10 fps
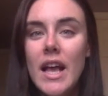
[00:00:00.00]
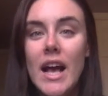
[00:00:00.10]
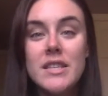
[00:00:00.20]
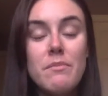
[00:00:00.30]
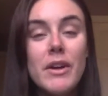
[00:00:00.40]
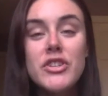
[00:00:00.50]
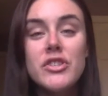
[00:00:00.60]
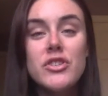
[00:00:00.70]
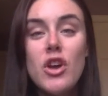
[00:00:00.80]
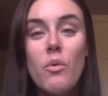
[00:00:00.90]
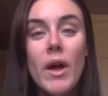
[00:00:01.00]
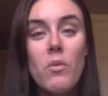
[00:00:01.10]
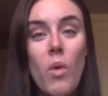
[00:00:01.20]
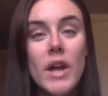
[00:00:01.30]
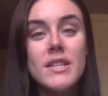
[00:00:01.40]
As much as Snow
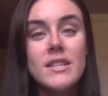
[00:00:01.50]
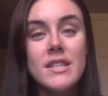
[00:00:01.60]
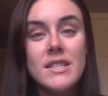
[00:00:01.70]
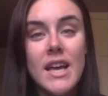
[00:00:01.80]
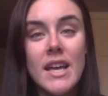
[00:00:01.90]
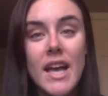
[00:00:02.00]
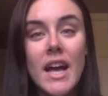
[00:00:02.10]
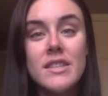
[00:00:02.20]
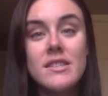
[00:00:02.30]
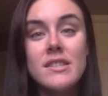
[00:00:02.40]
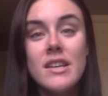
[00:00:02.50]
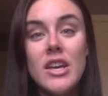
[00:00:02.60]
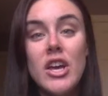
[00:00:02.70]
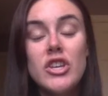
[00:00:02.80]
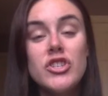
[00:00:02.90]
White wanted to say yes,
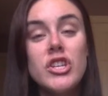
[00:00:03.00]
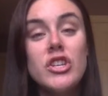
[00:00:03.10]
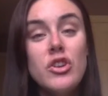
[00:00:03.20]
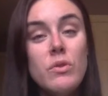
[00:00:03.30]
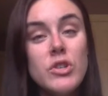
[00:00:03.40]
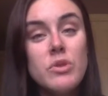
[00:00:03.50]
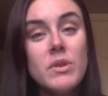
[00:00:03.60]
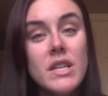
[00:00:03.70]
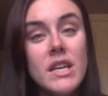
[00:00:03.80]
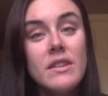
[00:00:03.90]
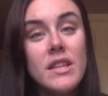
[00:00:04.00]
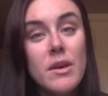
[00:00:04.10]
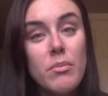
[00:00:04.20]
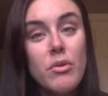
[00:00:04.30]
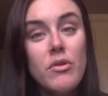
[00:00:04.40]
she knew she would need the
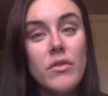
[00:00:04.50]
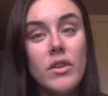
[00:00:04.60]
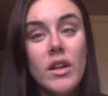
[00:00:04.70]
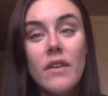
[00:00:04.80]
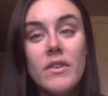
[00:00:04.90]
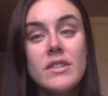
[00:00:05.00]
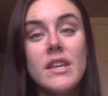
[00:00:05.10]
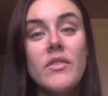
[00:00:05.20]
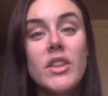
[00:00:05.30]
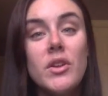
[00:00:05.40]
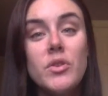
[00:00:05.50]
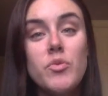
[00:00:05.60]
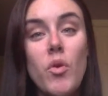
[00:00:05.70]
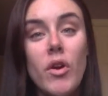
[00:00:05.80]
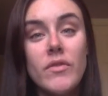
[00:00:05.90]
approval of her 7 little
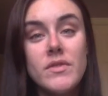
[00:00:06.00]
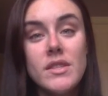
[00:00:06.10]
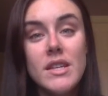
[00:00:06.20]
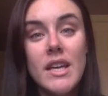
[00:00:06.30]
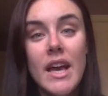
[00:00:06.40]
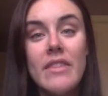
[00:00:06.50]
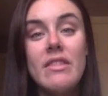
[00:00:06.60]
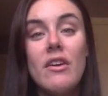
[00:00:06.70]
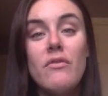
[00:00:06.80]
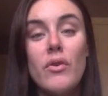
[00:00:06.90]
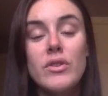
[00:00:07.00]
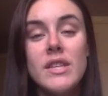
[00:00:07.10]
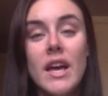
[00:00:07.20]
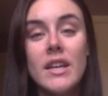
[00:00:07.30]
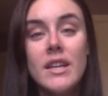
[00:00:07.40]
dwarves, and therefore
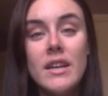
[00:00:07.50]
said,